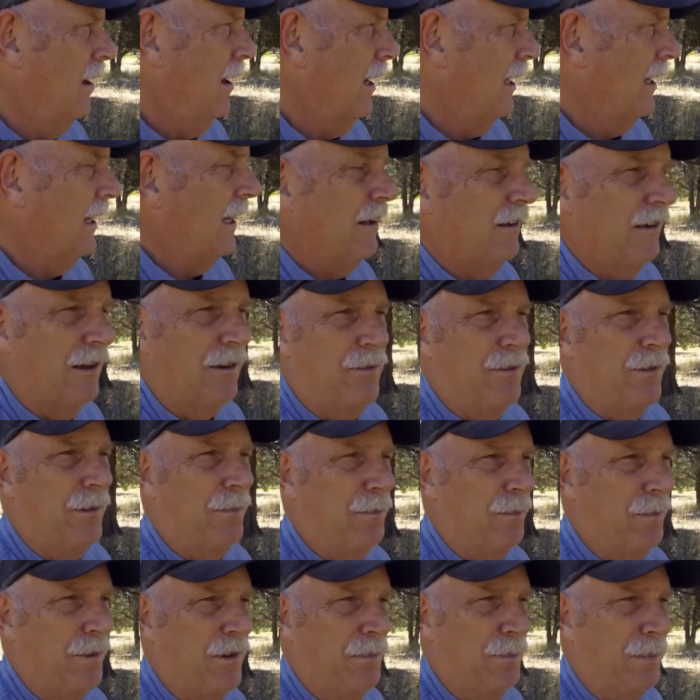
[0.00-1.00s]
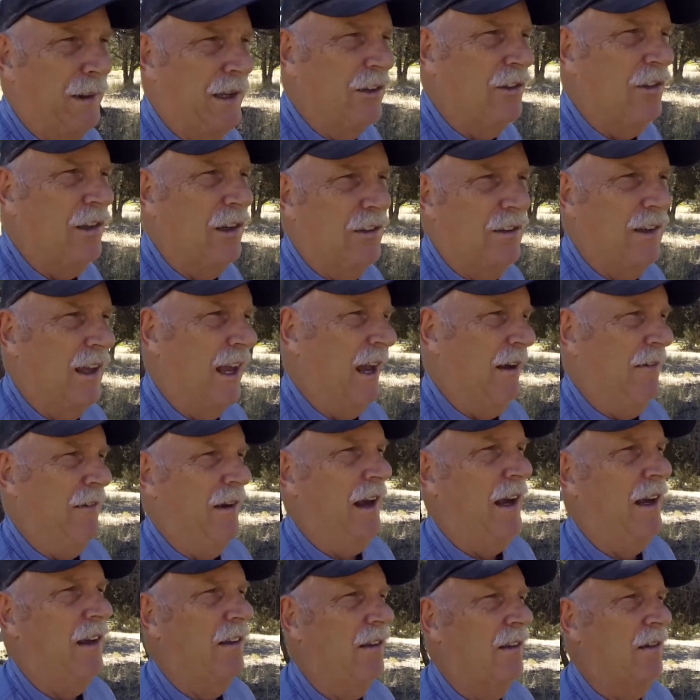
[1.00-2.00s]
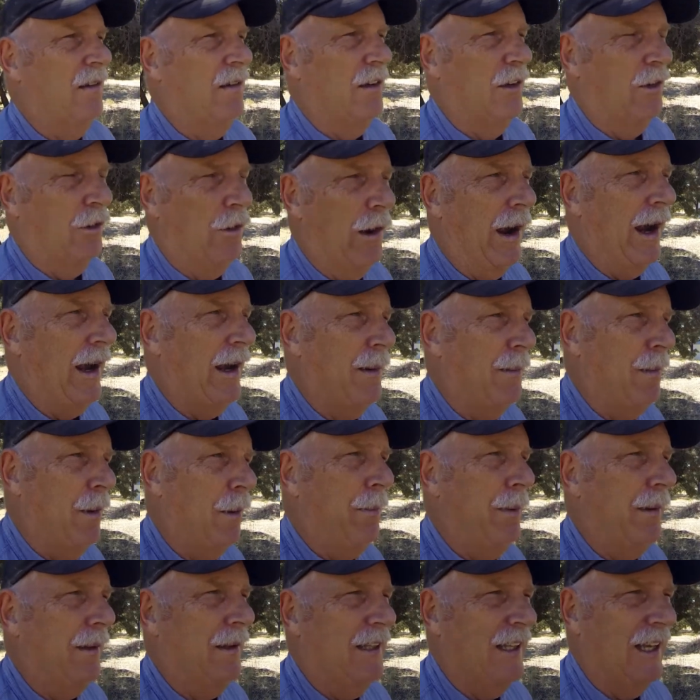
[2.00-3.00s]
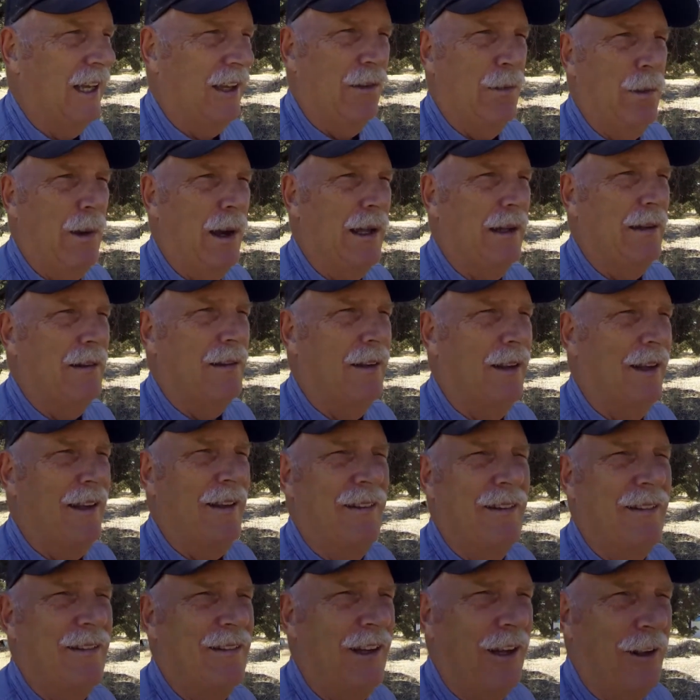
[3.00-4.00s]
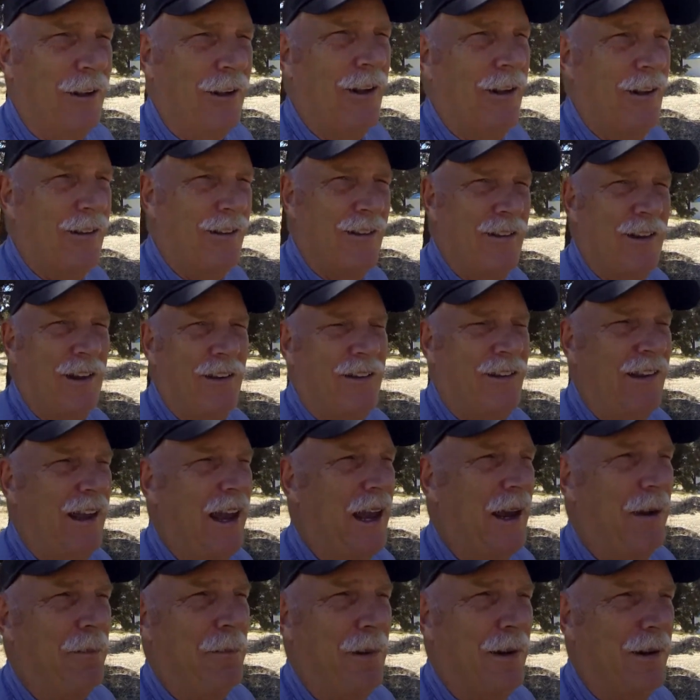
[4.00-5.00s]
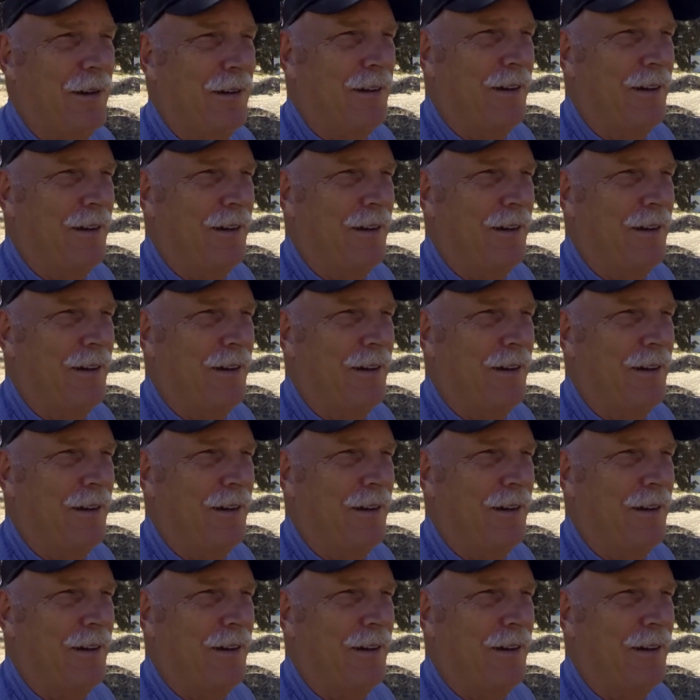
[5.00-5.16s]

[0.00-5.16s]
And in different species that have eggs, you crack them open, guess what? It still looks the same.